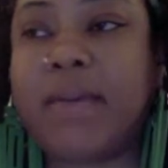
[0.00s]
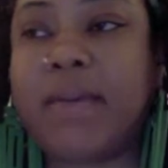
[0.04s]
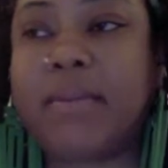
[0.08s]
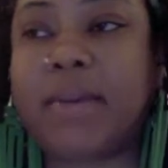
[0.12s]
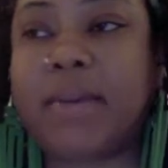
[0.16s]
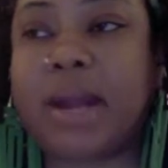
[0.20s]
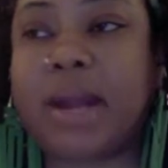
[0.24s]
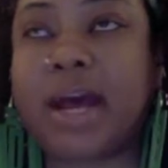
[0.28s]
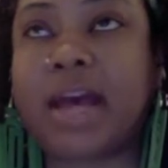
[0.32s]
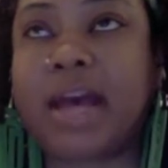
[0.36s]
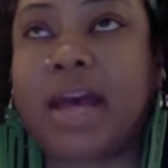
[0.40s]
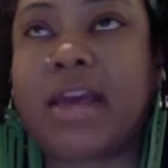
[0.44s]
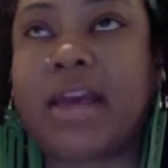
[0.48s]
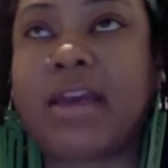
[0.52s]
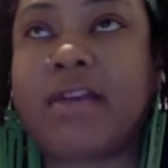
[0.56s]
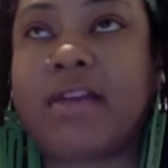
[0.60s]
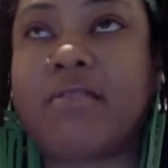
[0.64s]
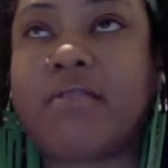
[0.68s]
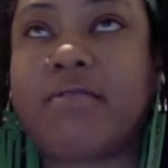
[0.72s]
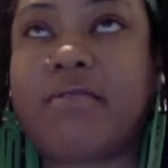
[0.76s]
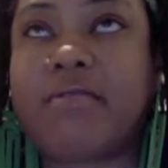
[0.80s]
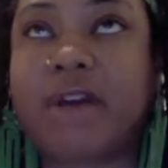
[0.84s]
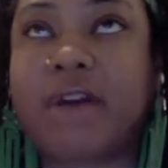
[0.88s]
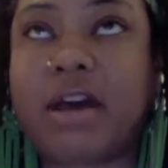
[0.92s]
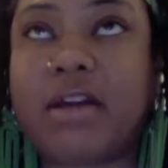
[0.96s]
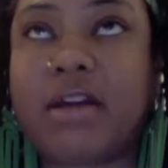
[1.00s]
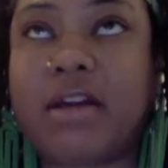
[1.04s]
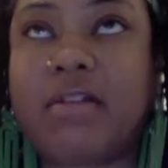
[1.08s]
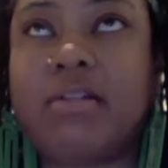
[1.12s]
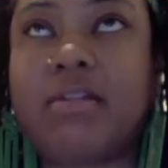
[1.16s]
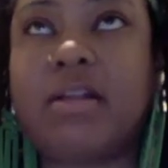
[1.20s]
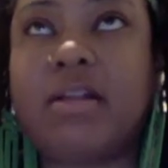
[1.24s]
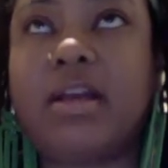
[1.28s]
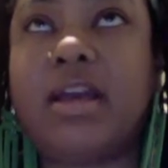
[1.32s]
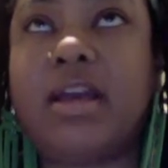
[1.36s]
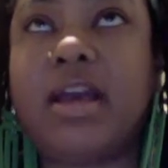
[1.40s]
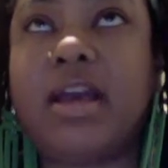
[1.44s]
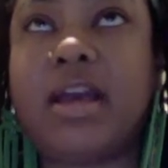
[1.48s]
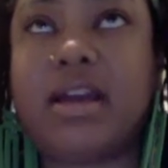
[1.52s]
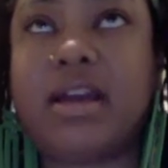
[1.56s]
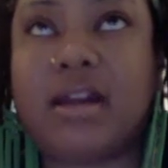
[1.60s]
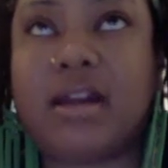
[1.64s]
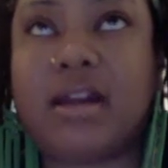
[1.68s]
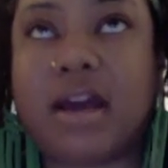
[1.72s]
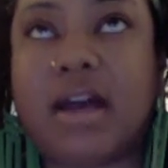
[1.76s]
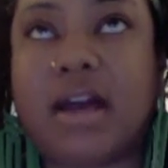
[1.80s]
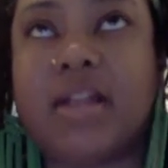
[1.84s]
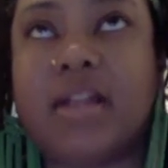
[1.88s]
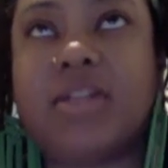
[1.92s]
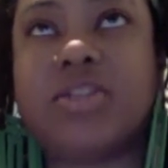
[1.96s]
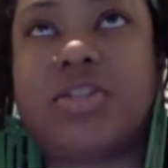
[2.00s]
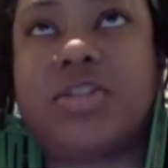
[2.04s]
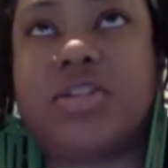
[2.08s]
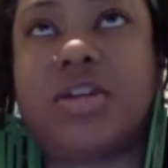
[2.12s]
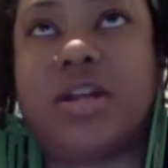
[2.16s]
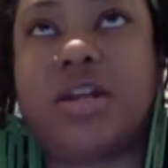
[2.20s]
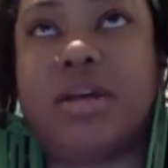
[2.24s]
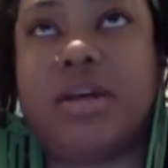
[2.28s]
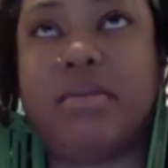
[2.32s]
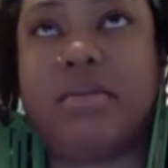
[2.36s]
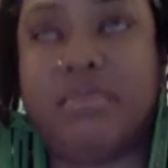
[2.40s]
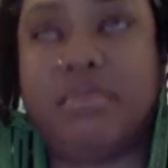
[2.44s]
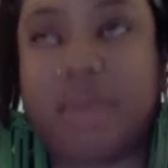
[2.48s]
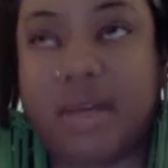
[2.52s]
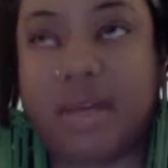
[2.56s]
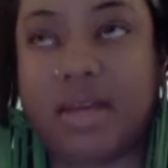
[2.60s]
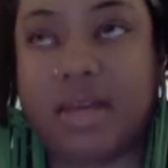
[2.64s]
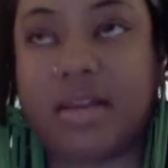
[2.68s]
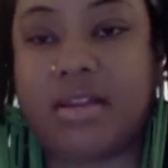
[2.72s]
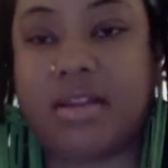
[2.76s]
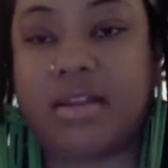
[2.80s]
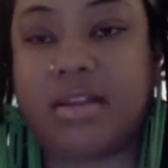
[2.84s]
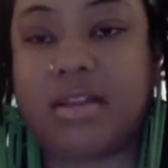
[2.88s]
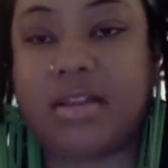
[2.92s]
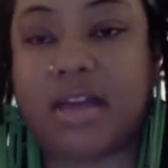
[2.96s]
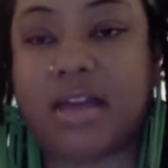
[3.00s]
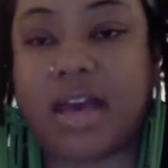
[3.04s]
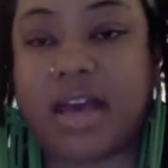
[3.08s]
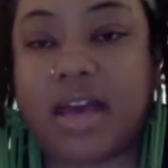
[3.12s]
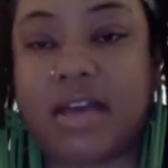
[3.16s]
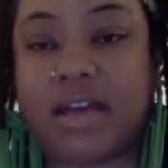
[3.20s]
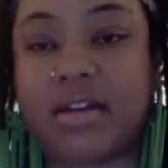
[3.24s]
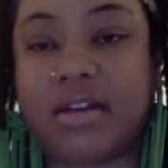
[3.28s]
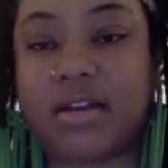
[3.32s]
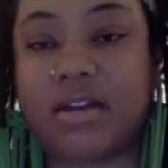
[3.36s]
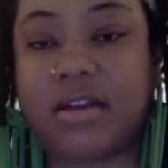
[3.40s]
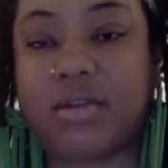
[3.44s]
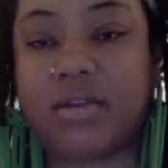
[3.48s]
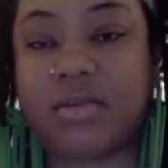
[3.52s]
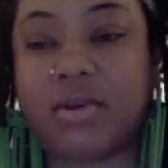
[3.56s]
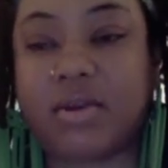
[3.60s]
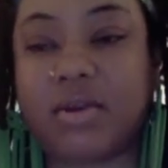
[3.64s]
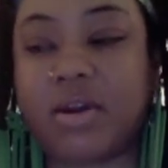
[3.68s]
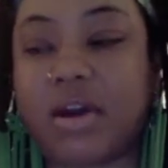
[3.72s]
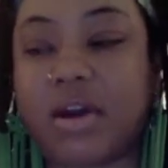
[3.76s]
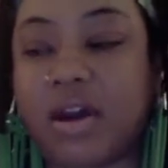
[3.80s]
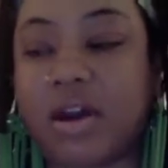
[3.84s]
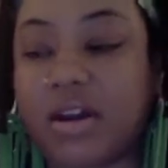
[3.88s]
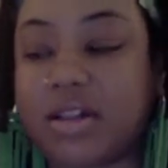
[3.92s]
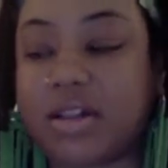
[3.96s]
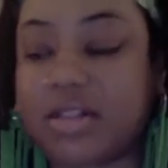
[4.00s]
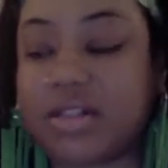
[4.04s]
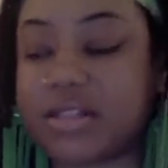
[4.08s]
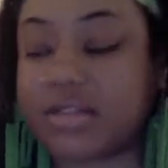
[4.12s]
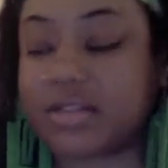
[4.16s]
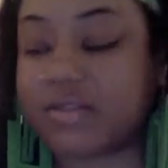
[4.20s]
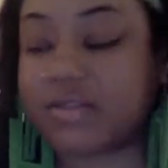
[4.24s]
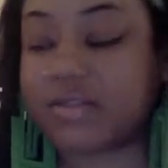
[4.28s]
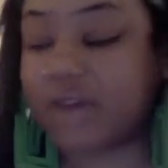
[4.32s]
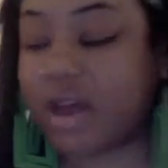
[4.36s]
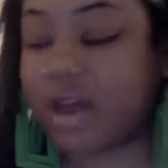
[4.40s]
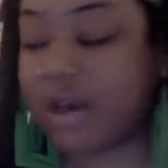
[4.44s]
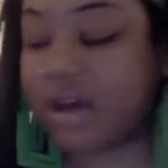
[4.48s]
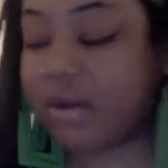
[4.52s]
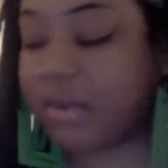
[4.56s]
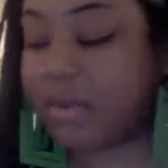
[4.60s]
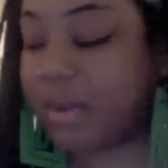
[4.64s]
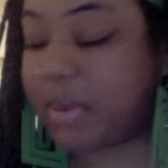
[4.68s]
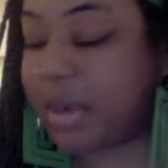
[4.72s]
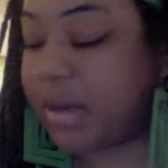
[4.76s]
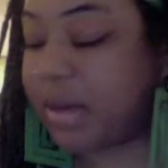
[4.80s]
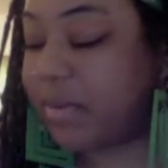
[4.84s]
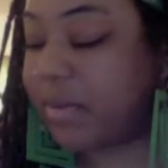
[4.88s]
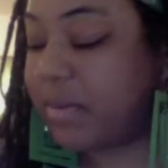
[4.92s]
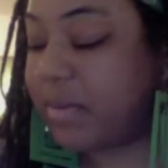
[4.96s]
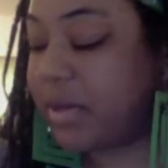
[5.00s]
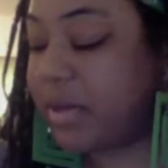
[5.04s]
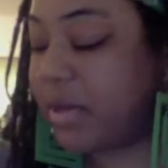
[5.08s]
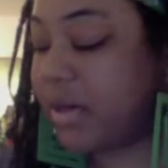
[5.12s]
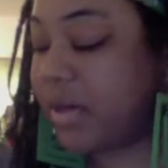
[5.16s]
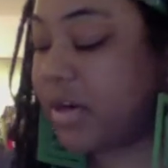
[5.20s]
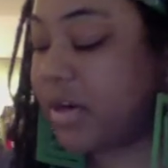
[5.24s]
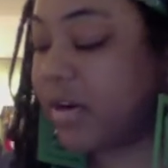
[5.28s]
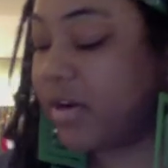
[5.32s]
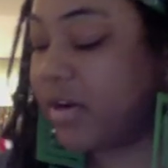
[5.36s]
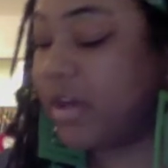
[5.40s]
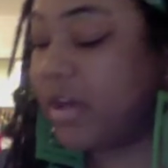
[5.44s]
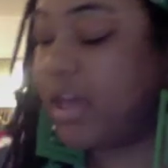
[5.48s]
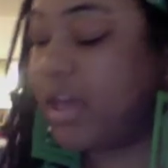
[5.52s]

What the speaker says: but I can finally acknowledge and admit that regardless of how it may appear